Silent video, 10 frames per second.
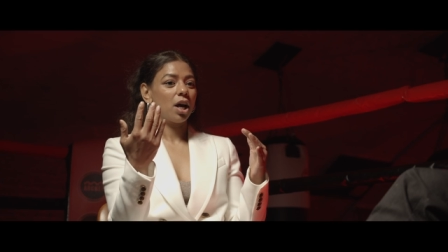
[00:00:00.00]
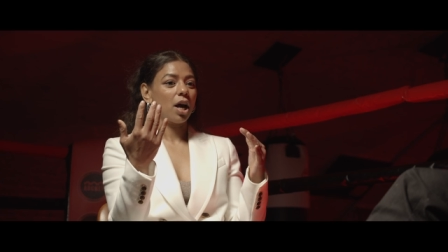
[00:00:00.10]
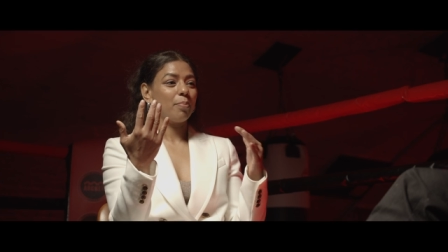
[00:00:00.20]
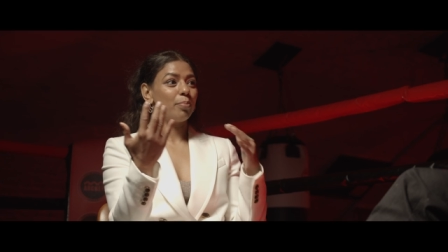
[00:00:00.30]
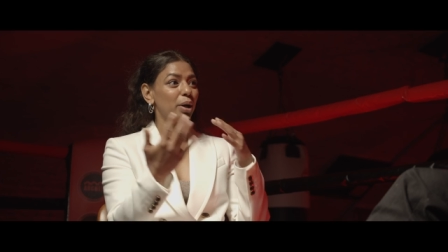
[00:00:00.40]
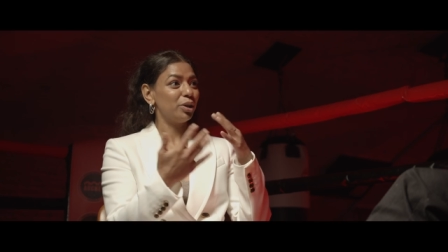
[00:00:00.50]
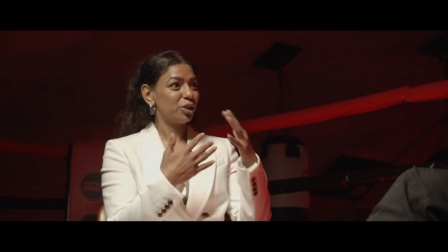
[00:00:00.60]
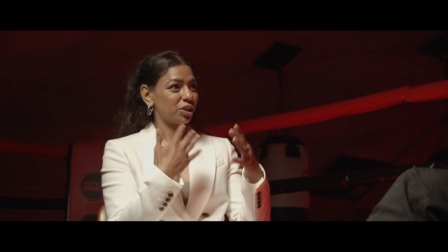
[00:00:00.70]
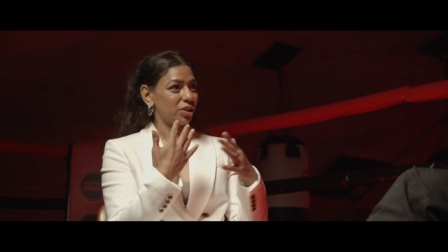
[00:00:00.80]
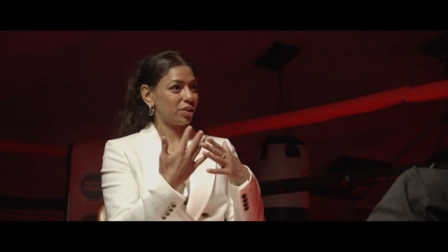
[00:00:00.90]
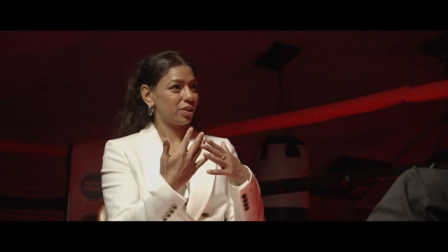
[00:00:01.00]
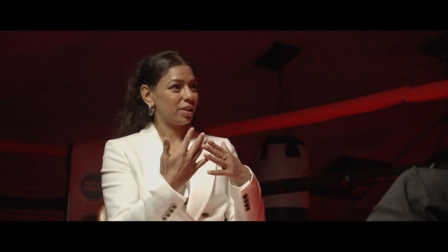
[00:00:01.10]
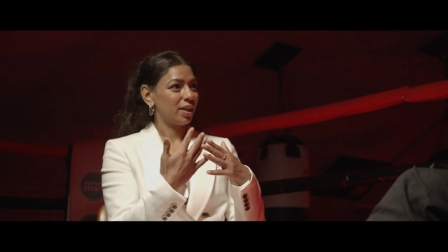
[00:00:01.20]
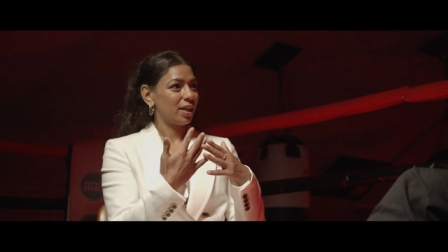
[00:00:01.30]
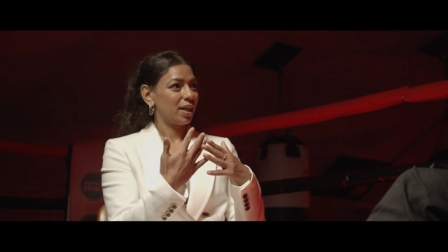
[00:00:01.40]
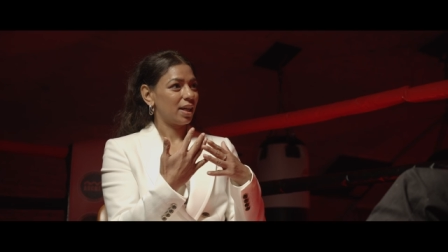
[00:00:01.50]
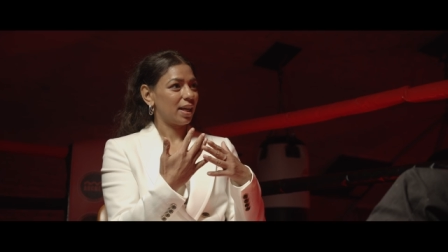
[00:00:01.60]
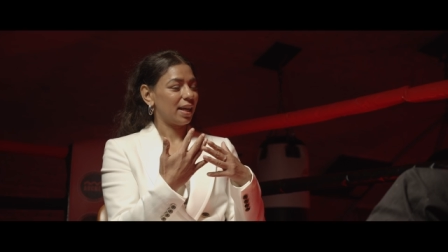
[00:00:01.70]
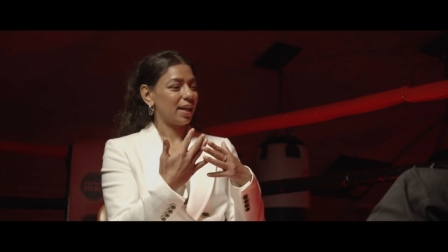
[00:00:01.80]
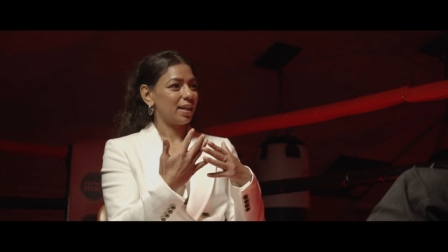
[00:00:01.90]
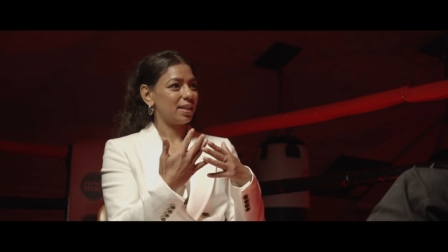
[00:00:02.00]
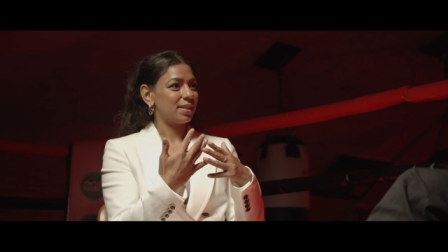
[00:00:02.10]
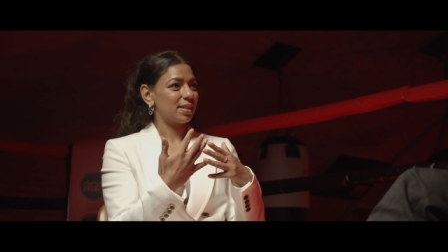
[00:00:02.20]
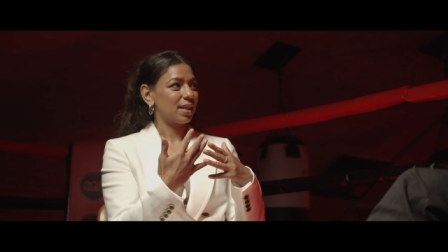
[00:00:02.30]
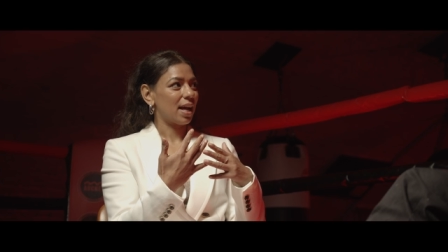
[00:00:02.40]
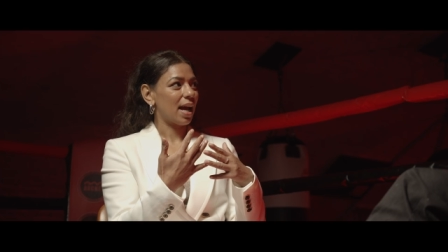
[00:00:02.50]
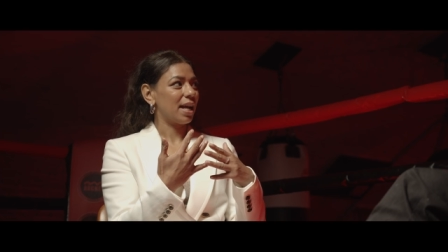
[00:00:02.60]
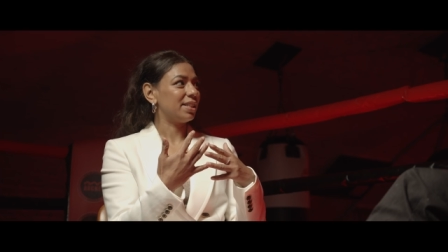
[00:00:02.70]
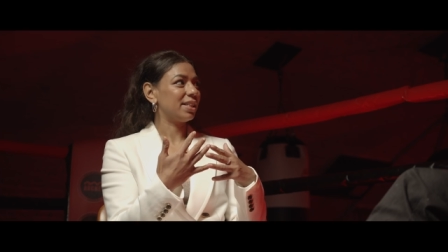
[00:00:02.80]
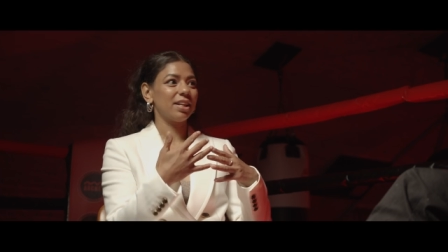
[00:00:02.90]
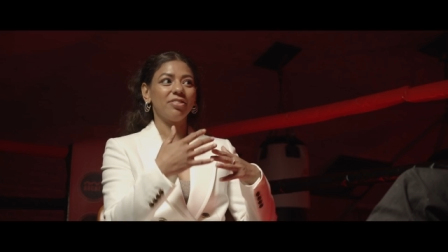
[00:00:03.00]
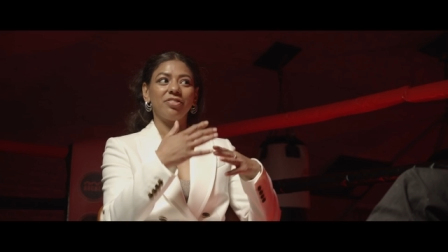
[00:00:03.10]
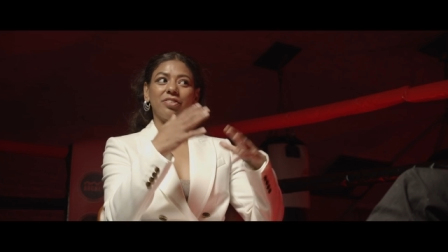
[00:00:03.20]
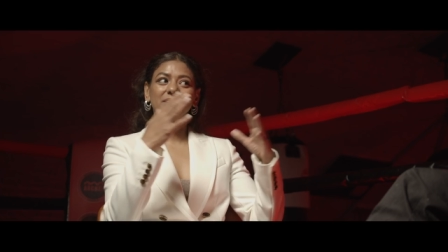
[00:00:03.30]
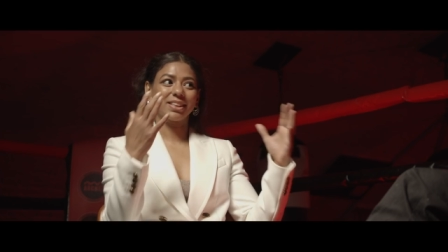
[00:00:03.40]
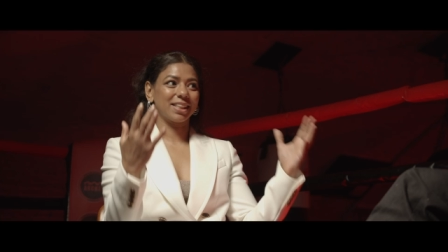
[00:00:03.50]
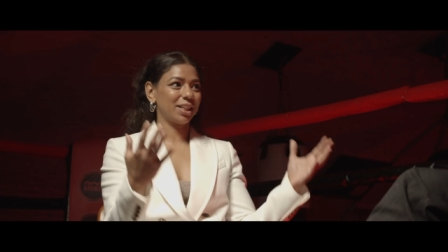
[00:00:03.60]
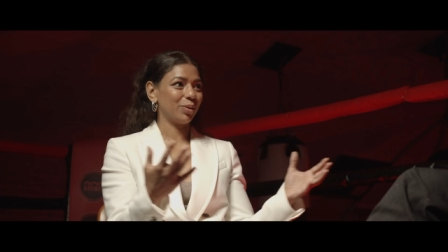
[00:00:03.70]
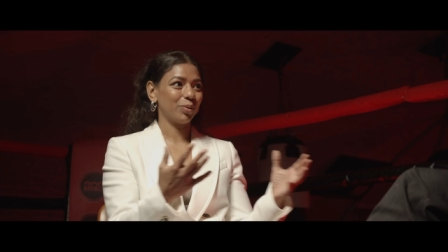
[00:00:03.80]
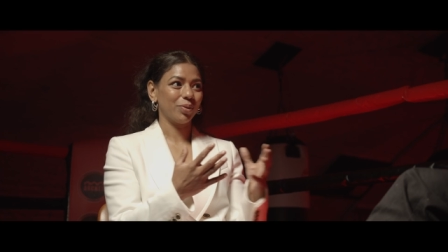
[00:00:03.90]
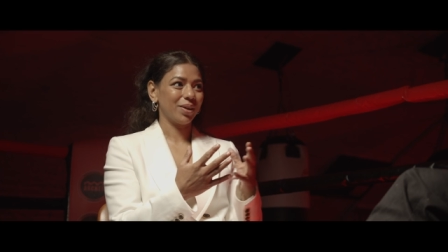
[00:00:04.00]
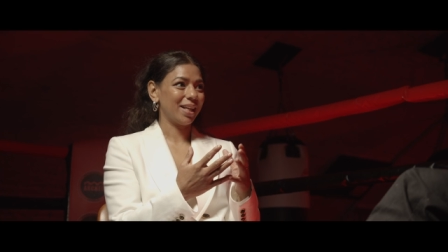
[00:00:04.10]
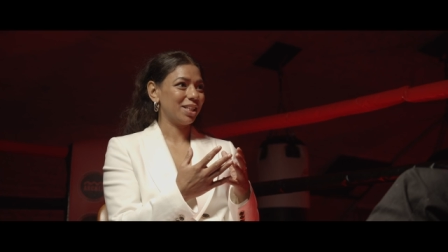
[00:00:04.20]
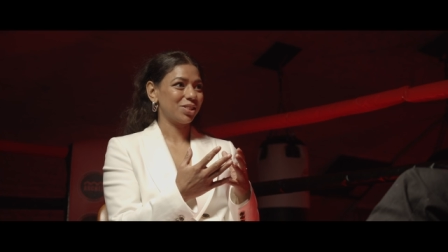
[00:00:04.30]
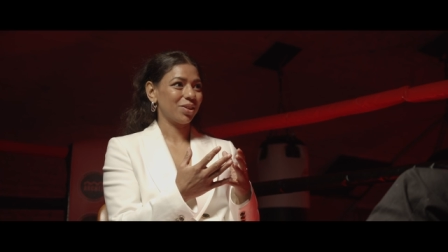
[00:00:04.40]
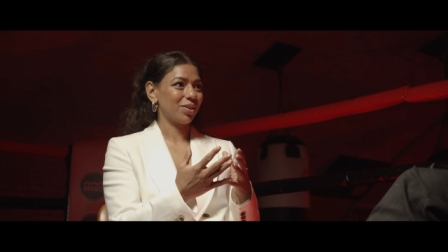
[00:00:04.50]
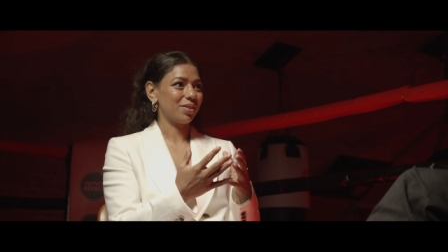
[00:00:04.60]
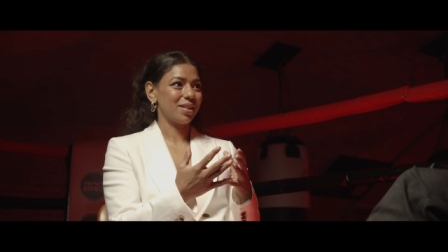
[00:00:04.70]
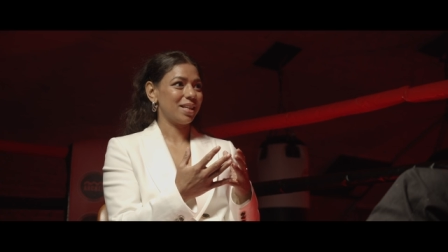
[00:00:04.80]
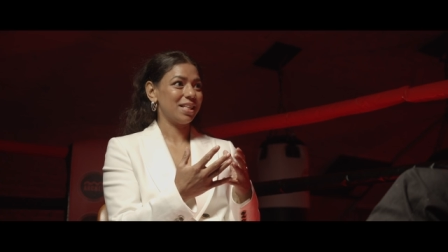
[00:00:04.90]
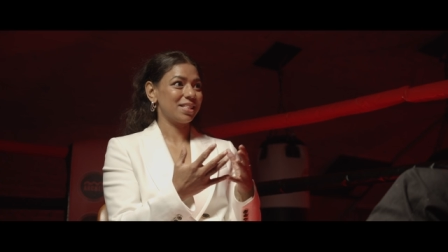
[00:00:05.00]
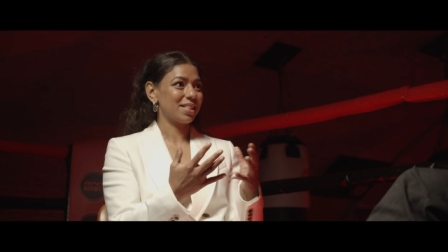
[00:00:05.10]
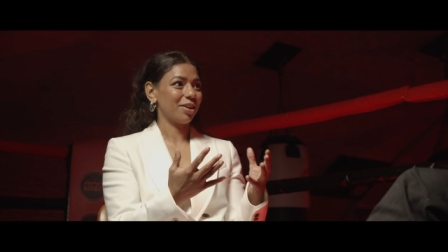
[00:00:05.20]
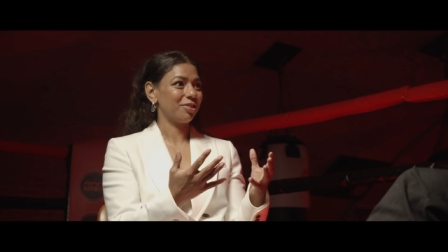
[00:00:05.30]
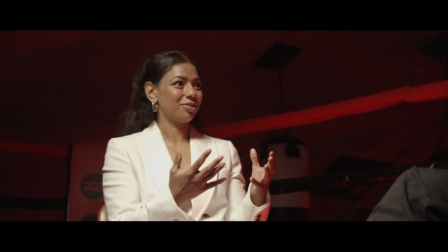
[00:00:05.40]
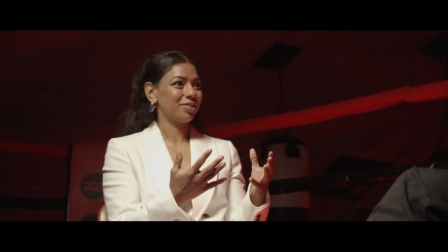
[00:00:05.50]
emotion is a different skill in itself.